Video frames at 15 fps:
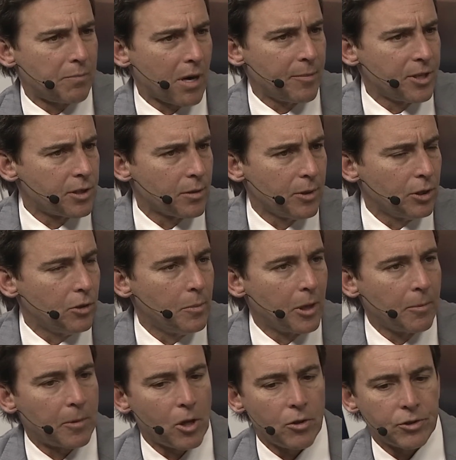probably some aluminum
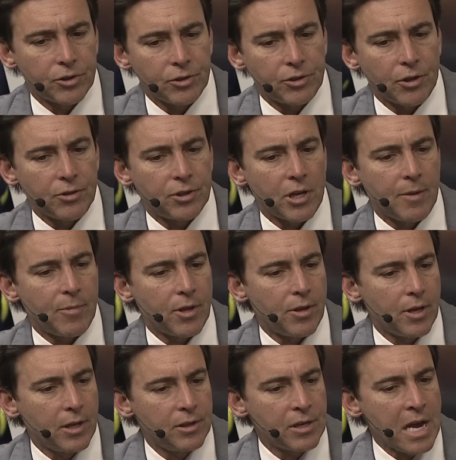enclosures, those type of
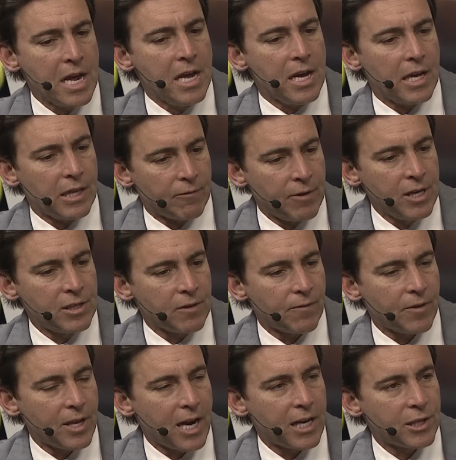things. And the reason
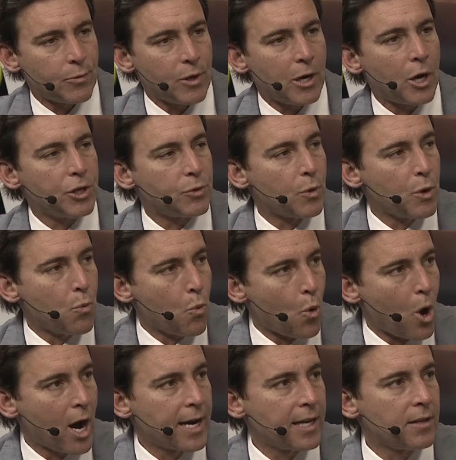for that is because we
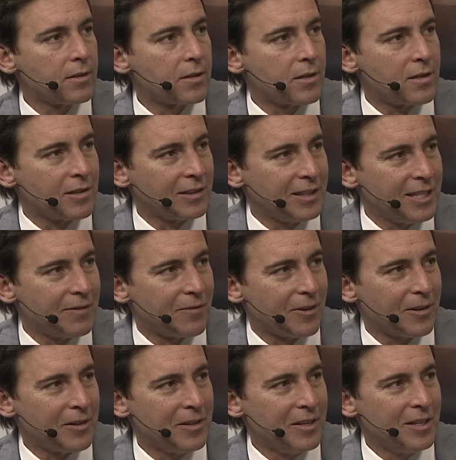want it to deliver